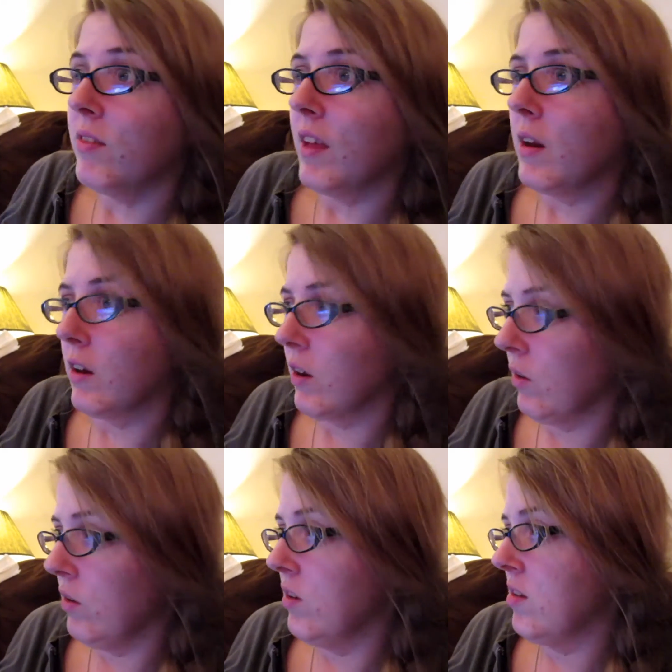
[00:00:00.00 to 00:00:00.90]
They're
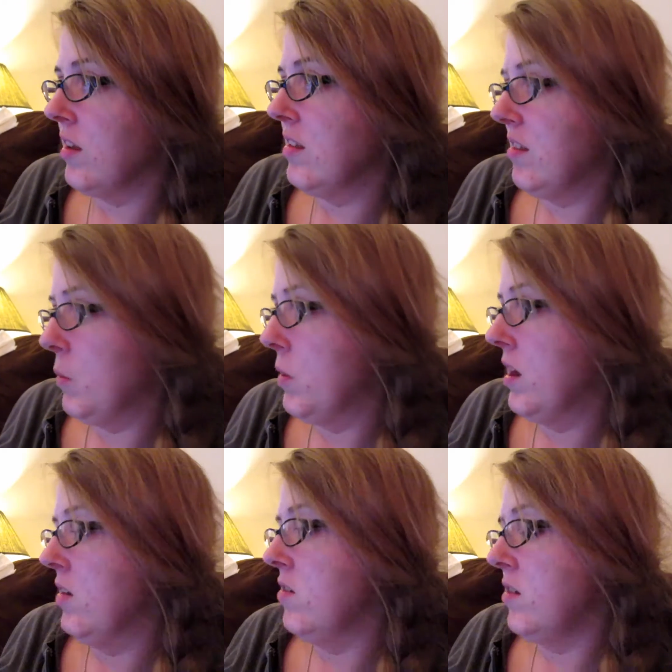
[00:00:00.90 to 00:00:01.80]
going to send
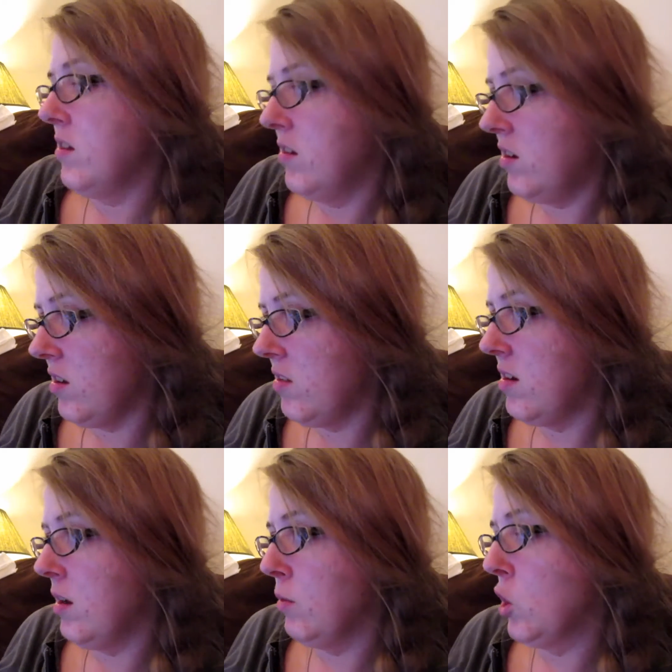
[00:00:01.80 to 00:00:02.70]
someone else just
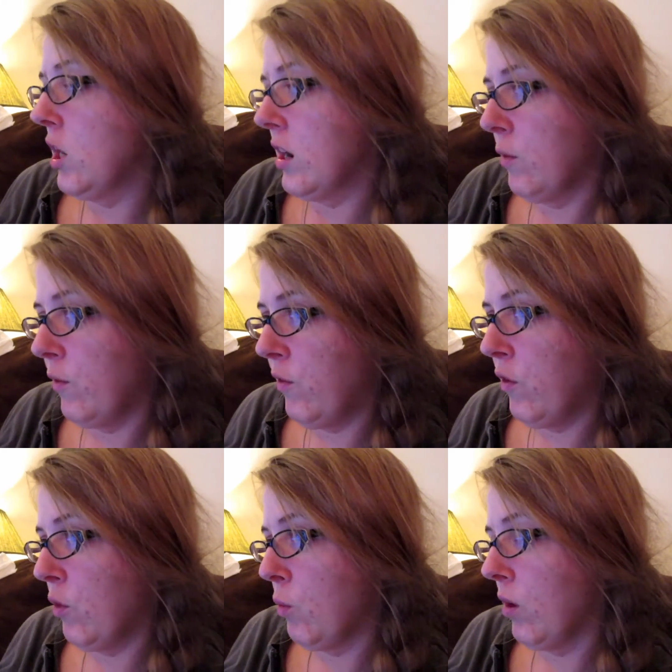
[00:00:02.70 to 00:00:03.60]
to double check and
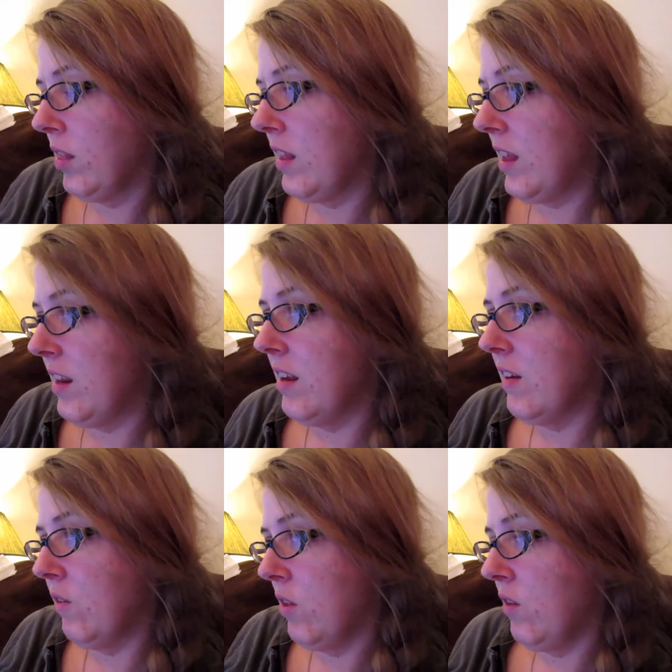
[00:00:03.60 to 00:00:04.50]
review the work that they
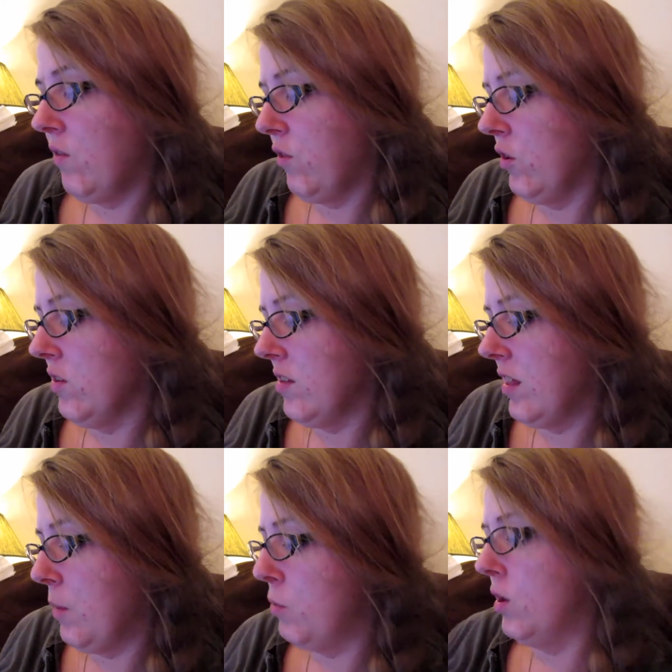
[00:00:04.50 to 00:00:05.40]
did of the furnace
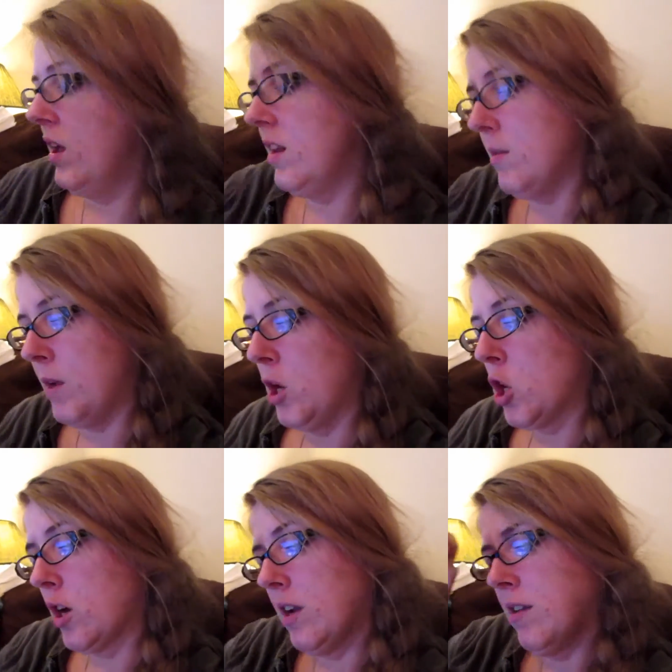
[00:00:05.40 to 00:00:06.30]
that they put in to make
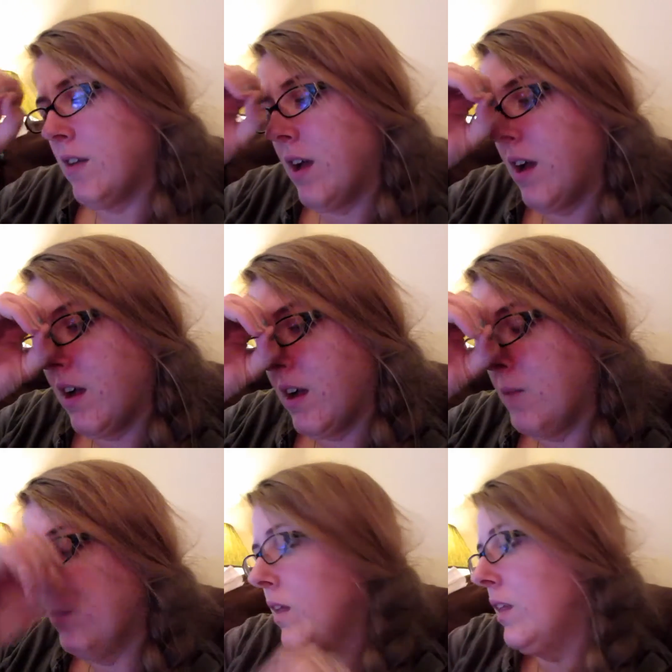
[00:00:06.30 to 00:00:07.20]
sure it is
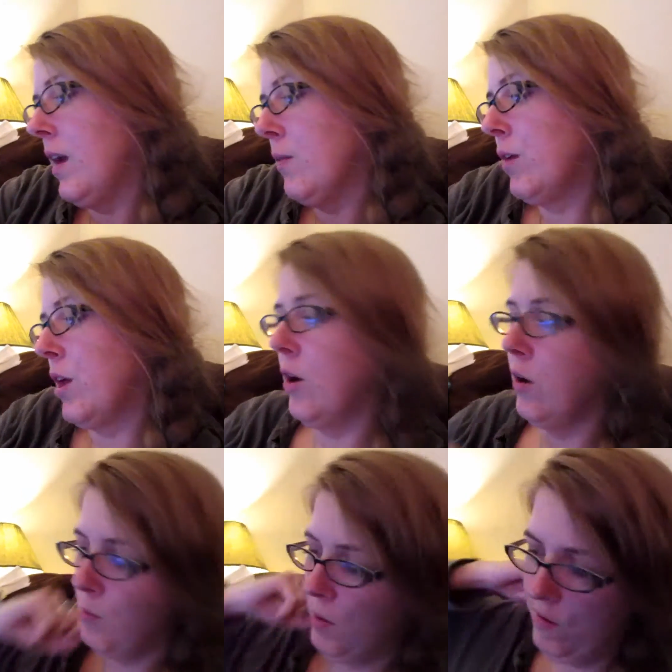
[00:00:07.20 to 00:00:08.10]
completely up to
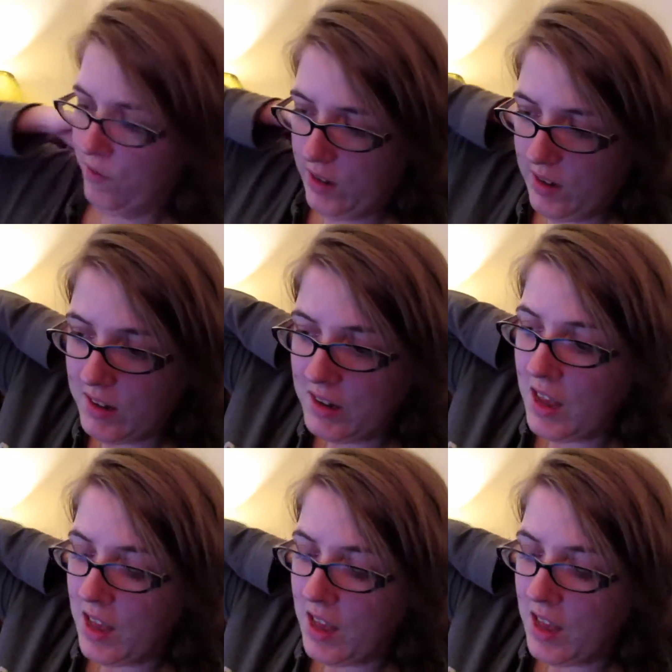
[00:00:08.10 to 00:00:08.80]
code and perfect.